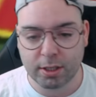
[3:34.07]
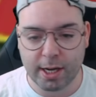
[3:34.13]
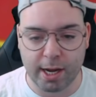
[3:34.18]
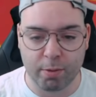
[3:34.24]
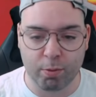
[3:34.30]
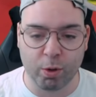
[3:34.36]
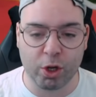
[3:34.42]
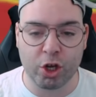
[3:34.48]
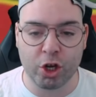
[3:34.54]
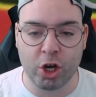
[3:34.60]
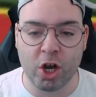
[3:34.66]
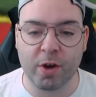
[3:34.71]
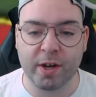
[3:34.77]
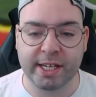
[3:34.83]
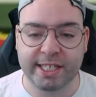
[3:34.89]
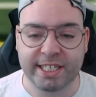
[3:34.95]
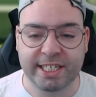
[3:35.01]
Okay, well, you know
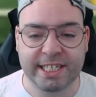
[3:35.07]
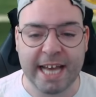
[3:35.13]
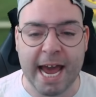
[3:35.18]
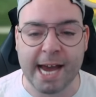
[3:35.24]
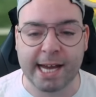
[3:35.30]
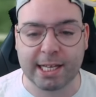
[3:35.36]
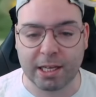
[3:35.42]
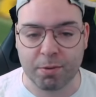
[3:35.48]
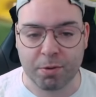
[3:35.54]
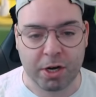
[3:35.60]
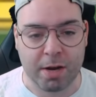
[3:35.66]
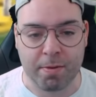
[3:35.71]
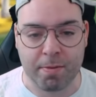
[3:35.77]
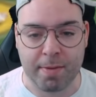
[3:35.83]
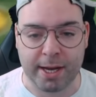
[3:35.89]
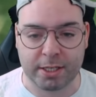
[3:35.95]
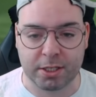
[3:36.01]
exactly what I'm
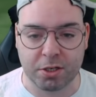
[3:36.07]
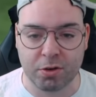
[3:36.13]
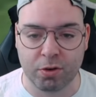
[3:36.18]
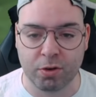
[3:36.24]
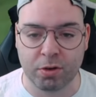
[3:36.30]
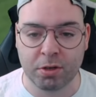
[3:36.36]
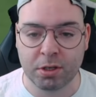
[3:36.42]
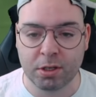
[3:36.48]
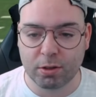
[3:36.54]
about to do.